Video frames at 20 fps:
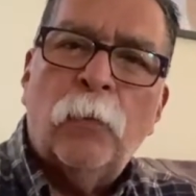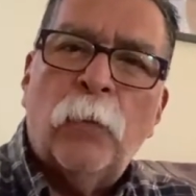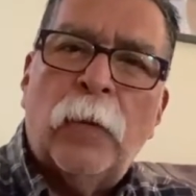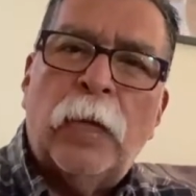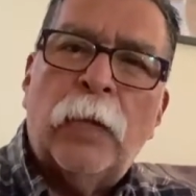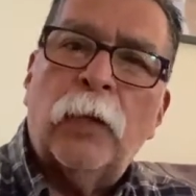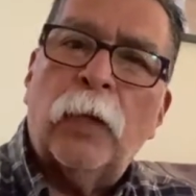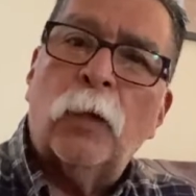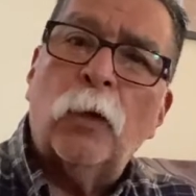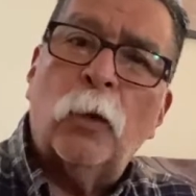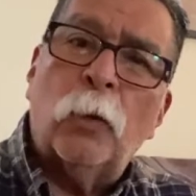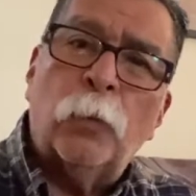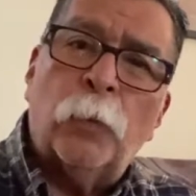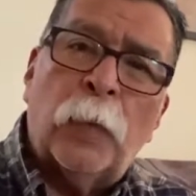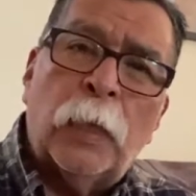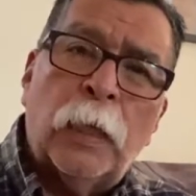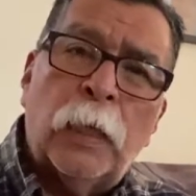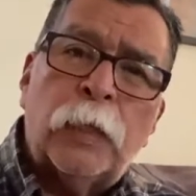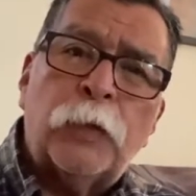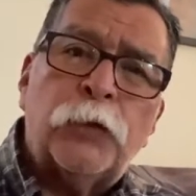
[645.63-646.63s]
May the Lord
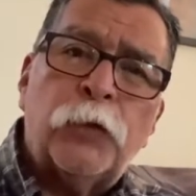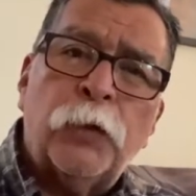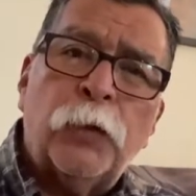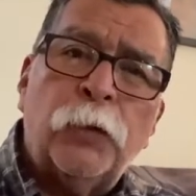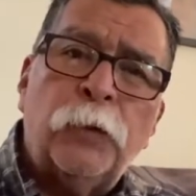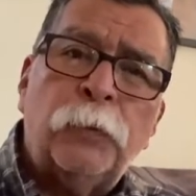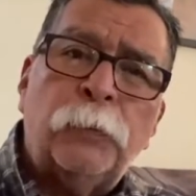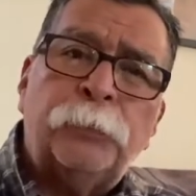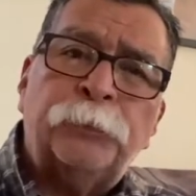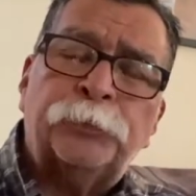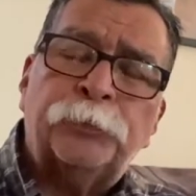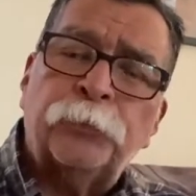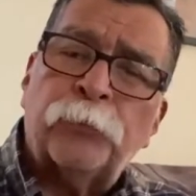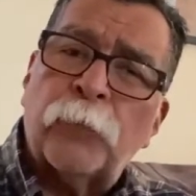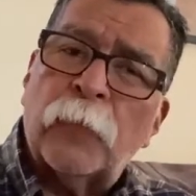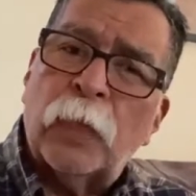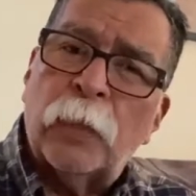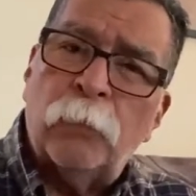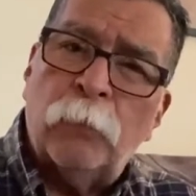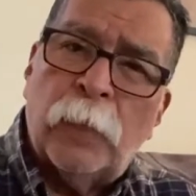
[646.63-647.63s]
bless you.
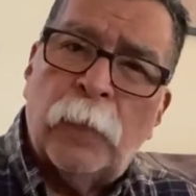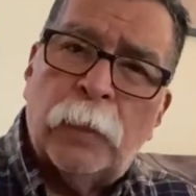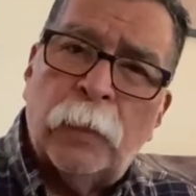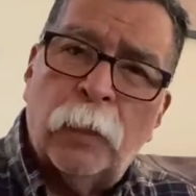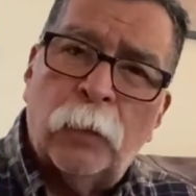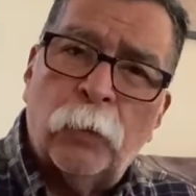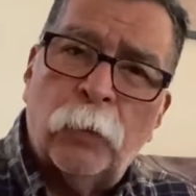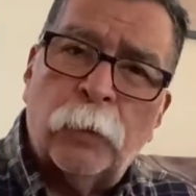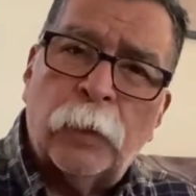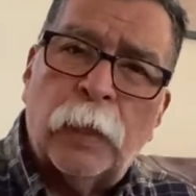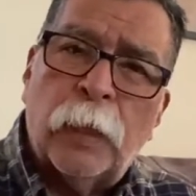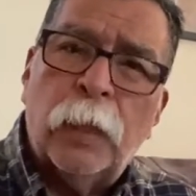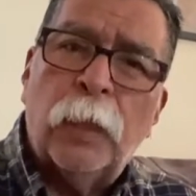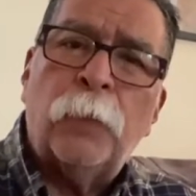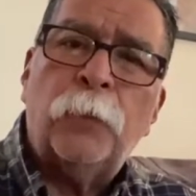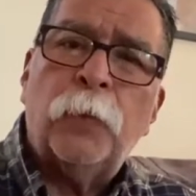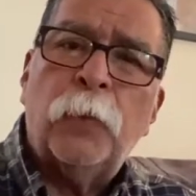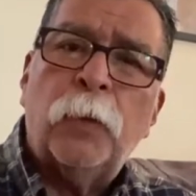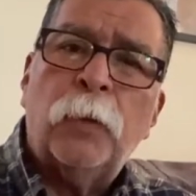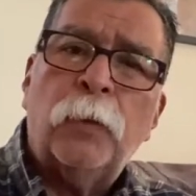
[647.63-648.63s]
May the Lord
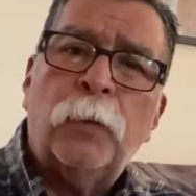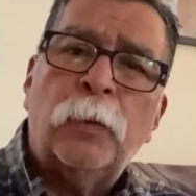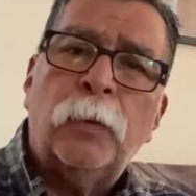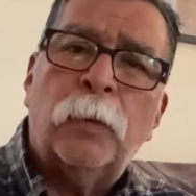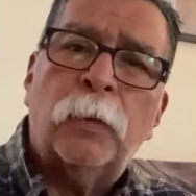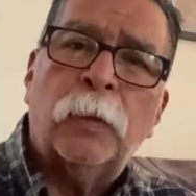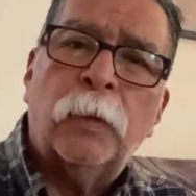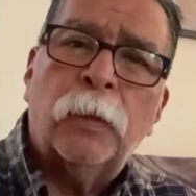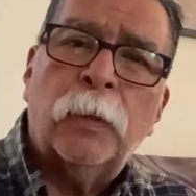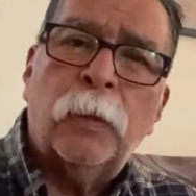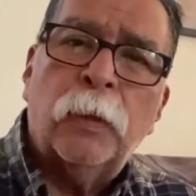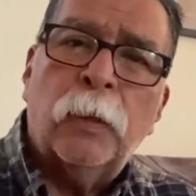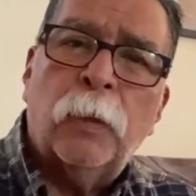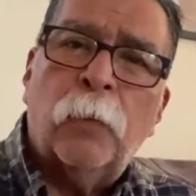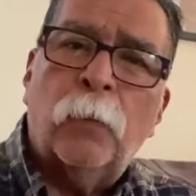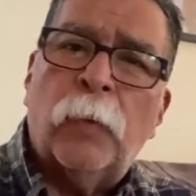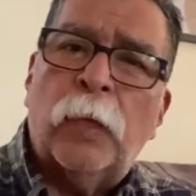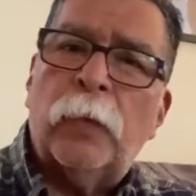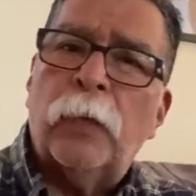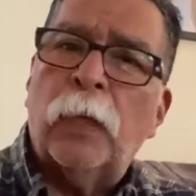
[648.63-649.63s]
keep you.
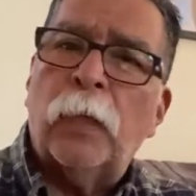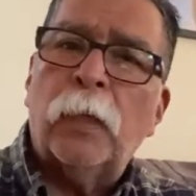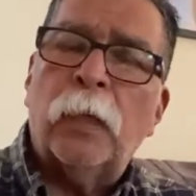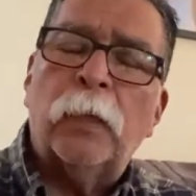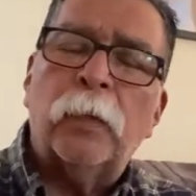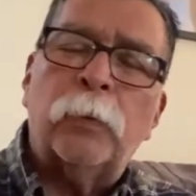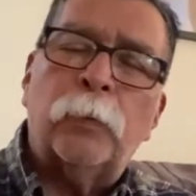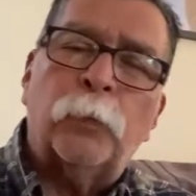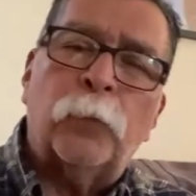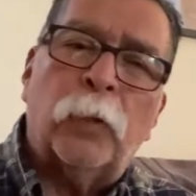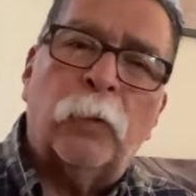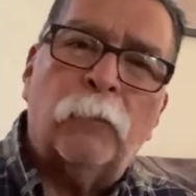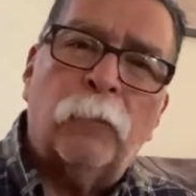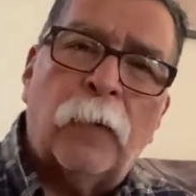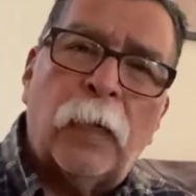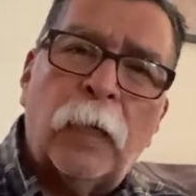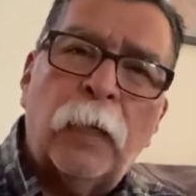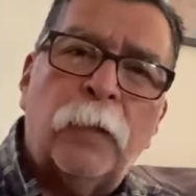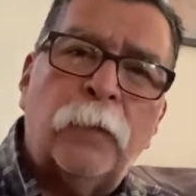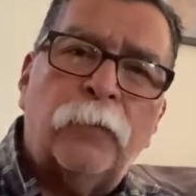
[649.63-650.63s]
May the Lord
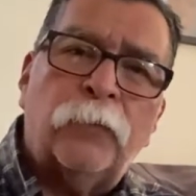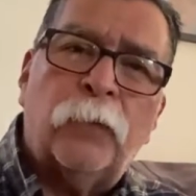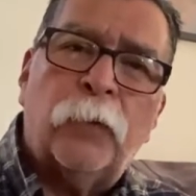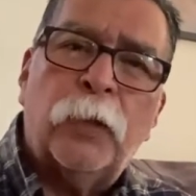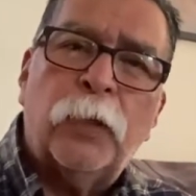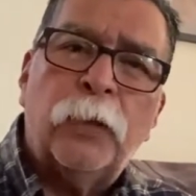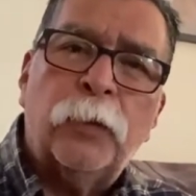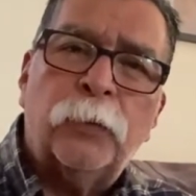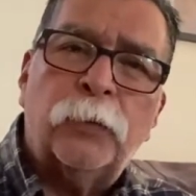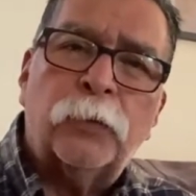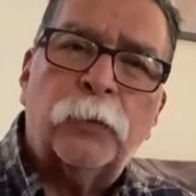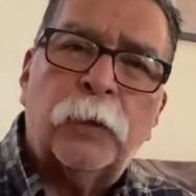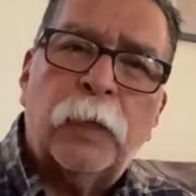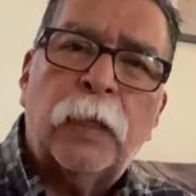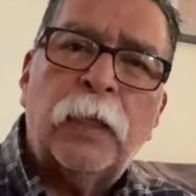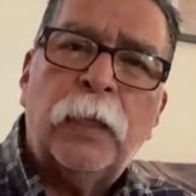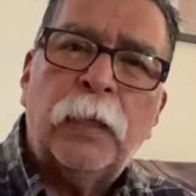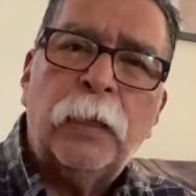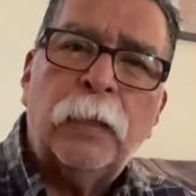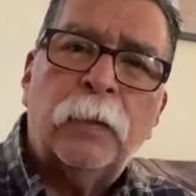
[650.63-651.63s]
provide for you
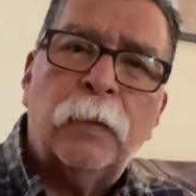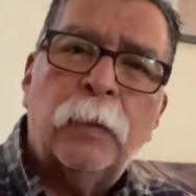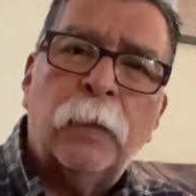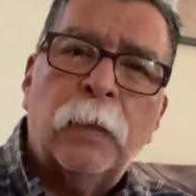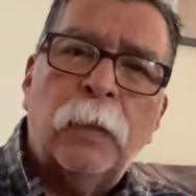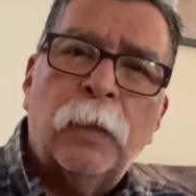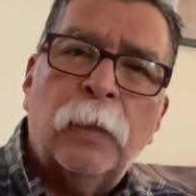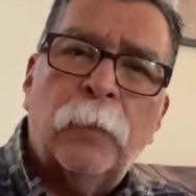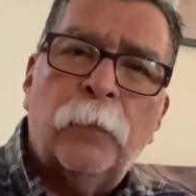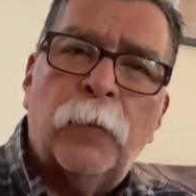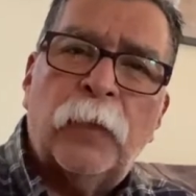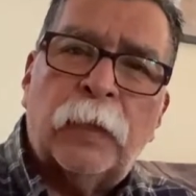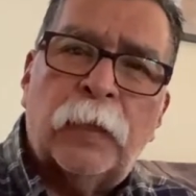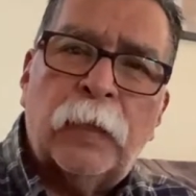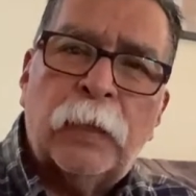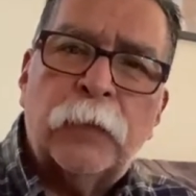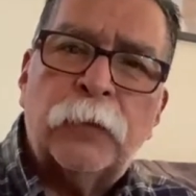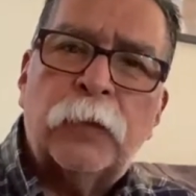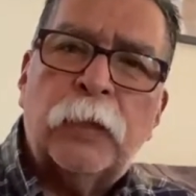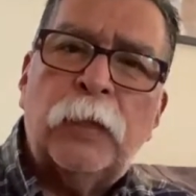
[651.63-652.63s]
today.
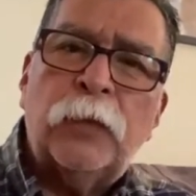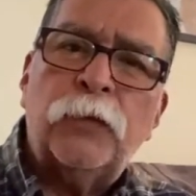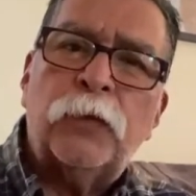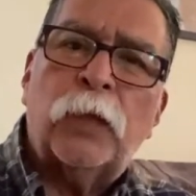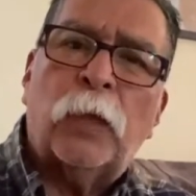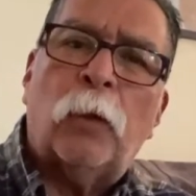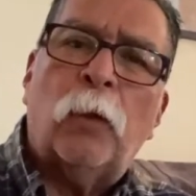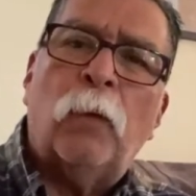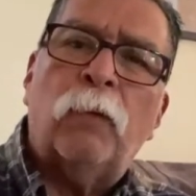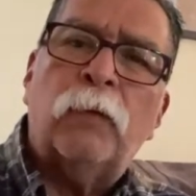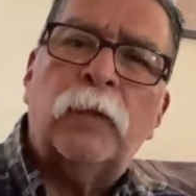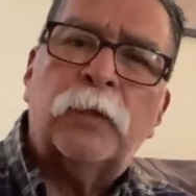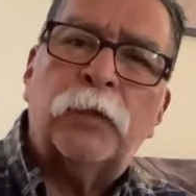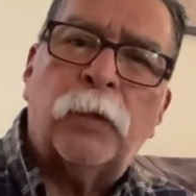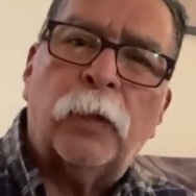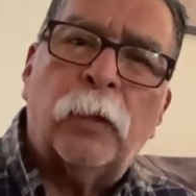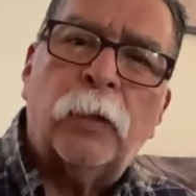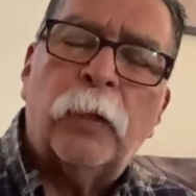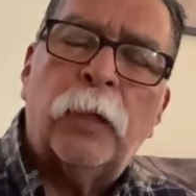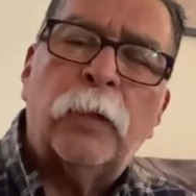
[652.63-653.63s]
Because he's Jehovah
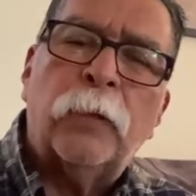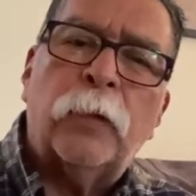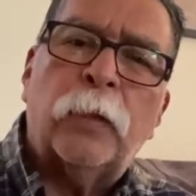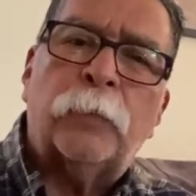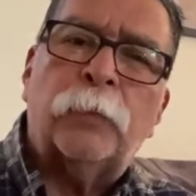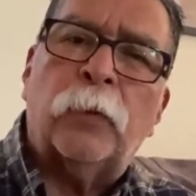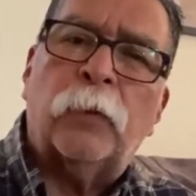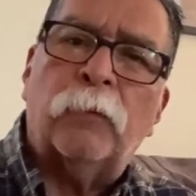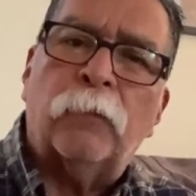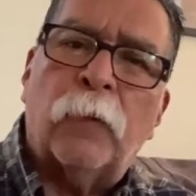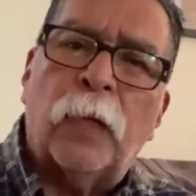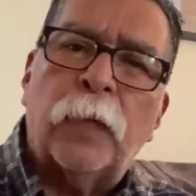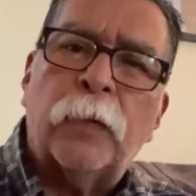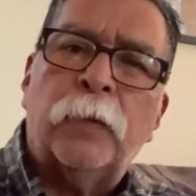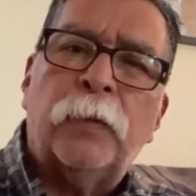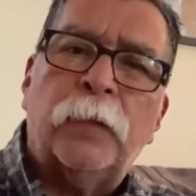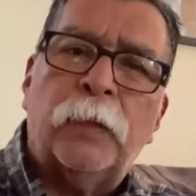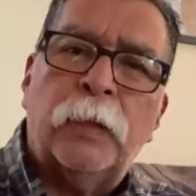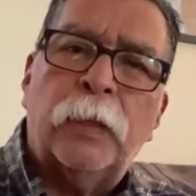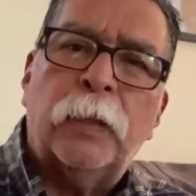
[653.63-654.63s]
Jireh, the
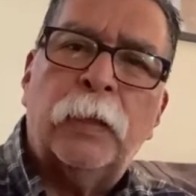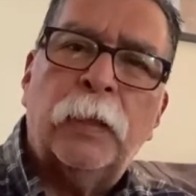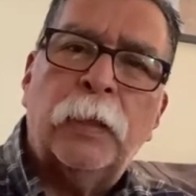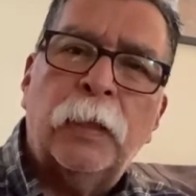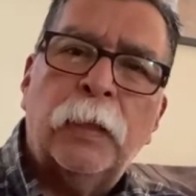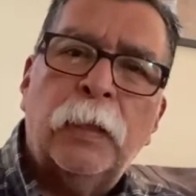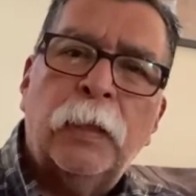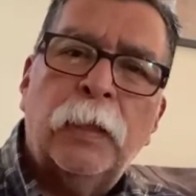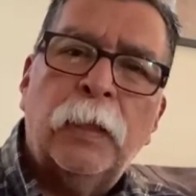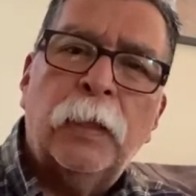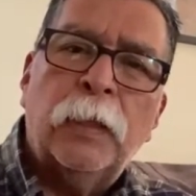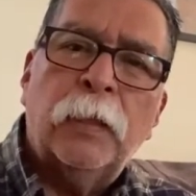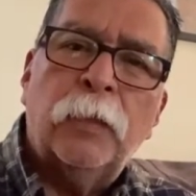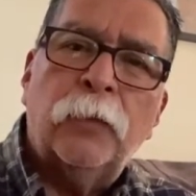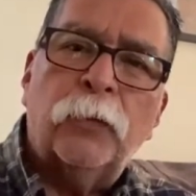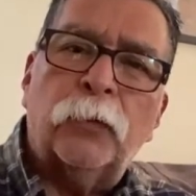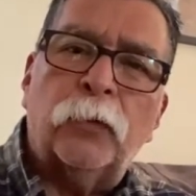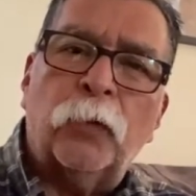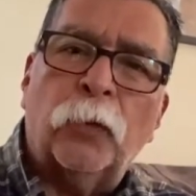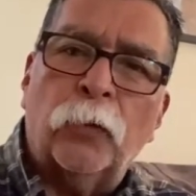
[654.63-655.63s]
provider.
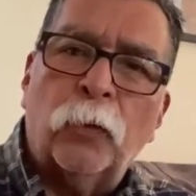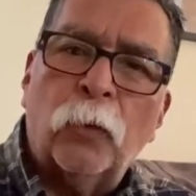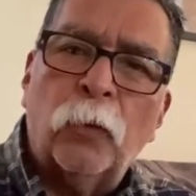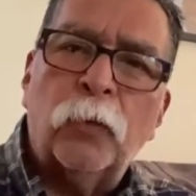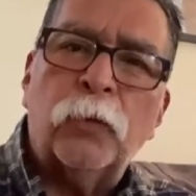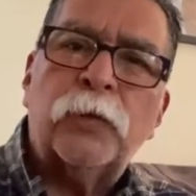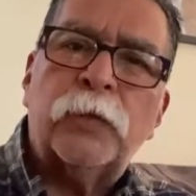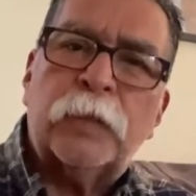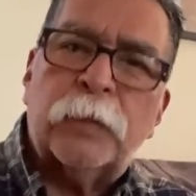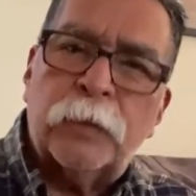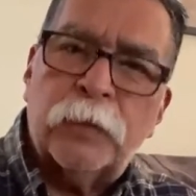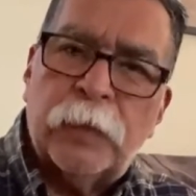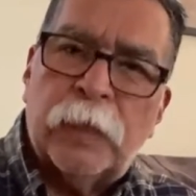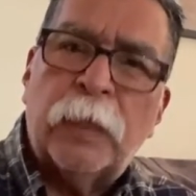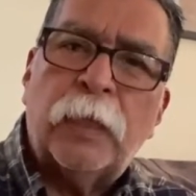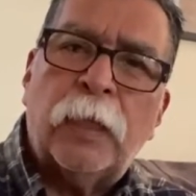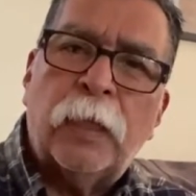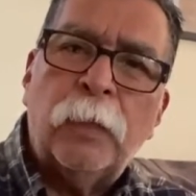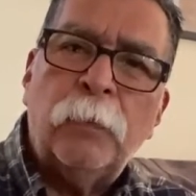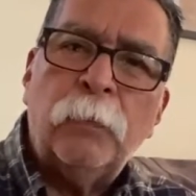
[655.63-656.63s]
To those that
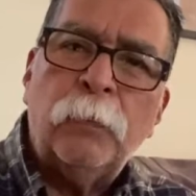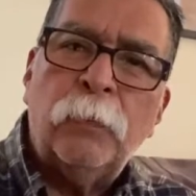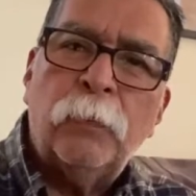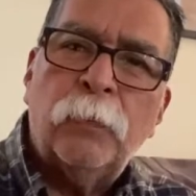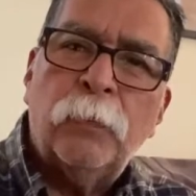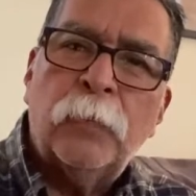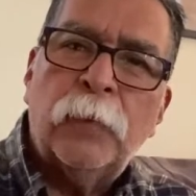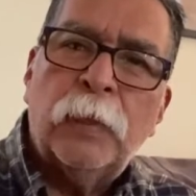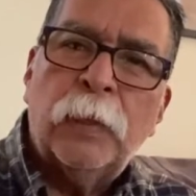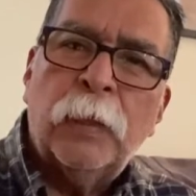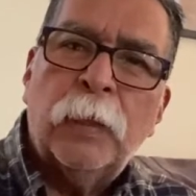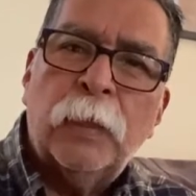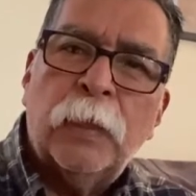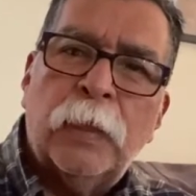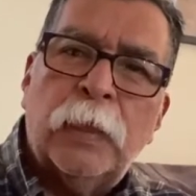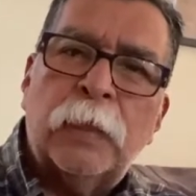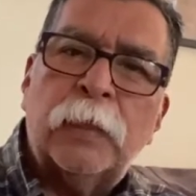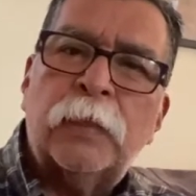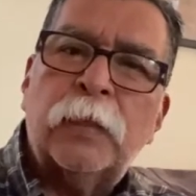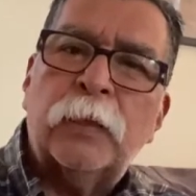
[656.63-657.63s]
seek him,
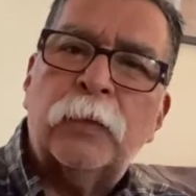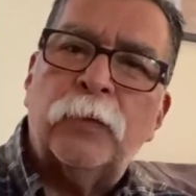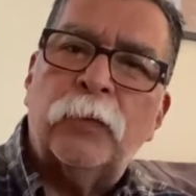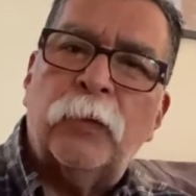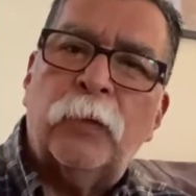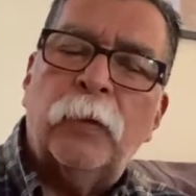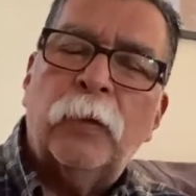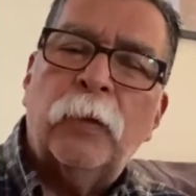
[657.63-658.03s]
he says,